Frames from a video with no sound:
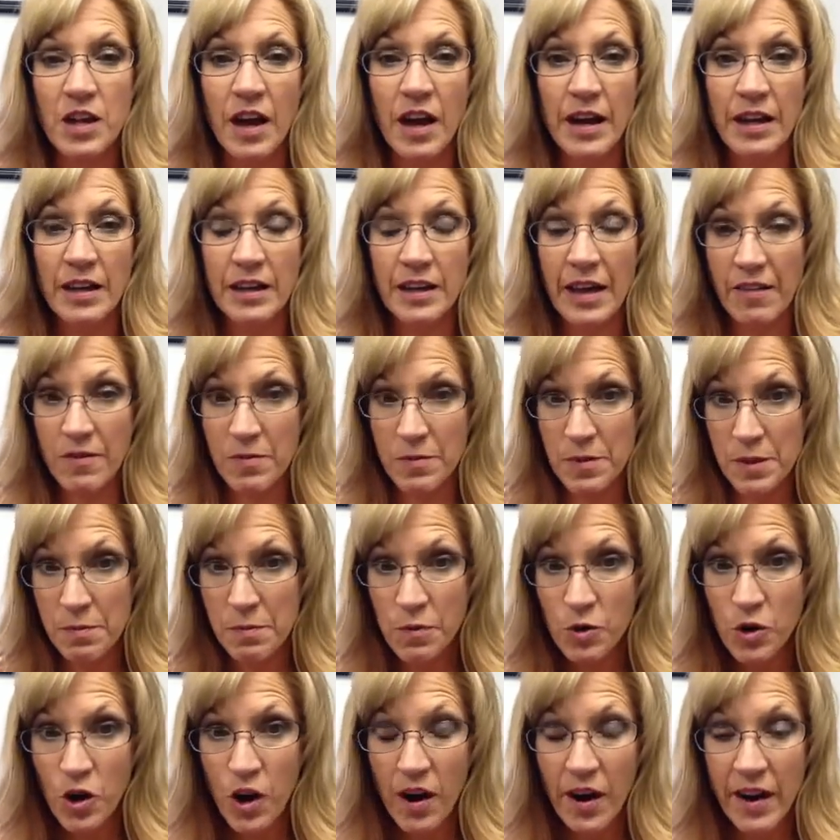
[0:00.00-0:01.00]
I gave them the
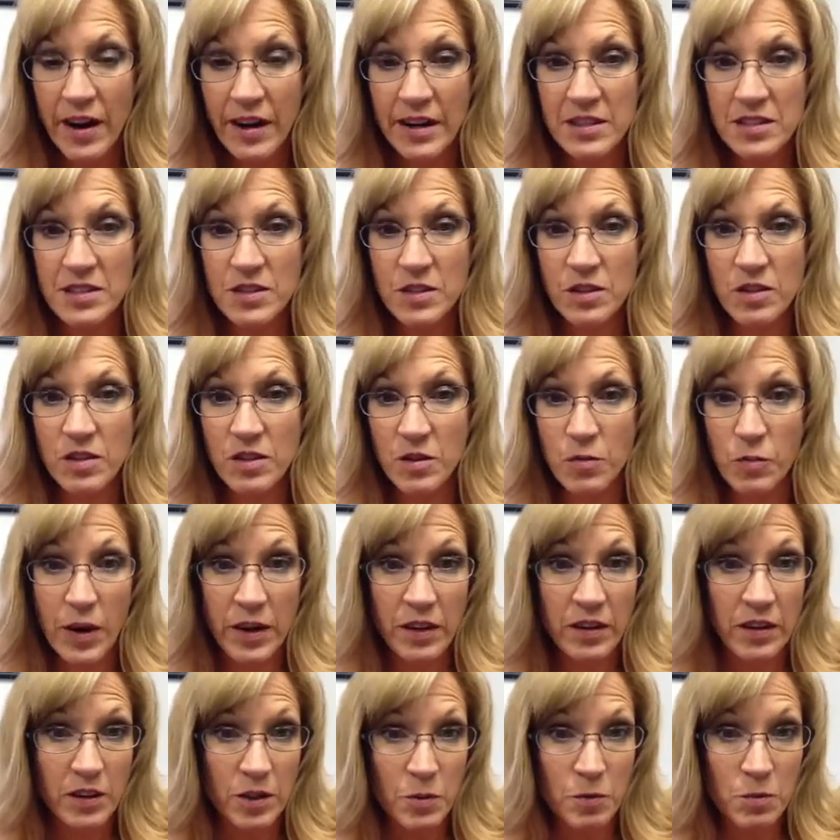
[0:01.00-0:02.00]
price, the
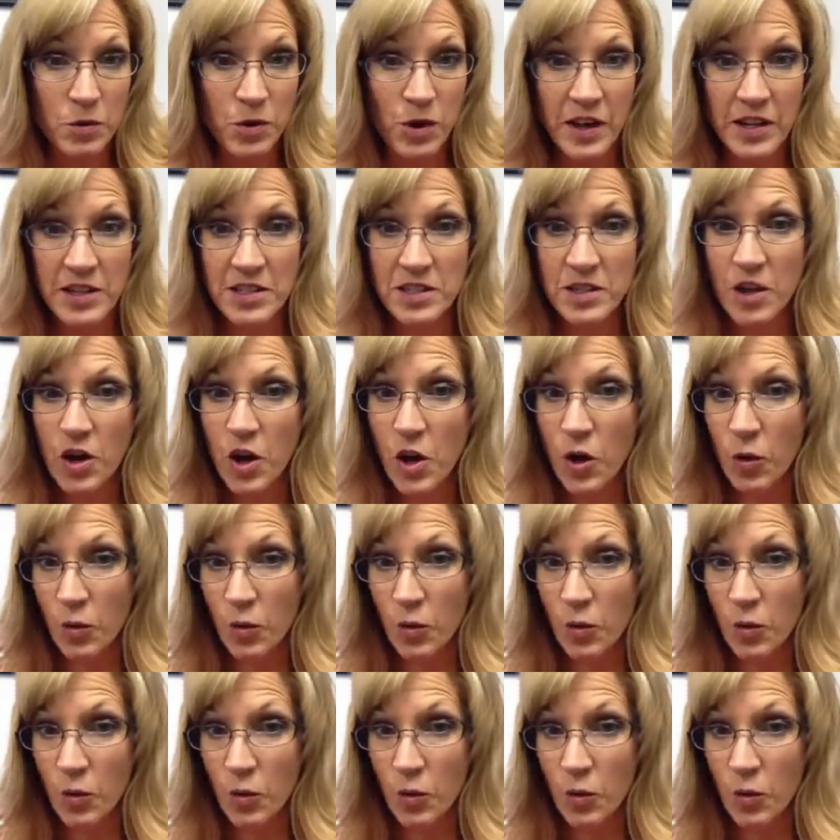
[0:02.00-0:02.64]
regular price,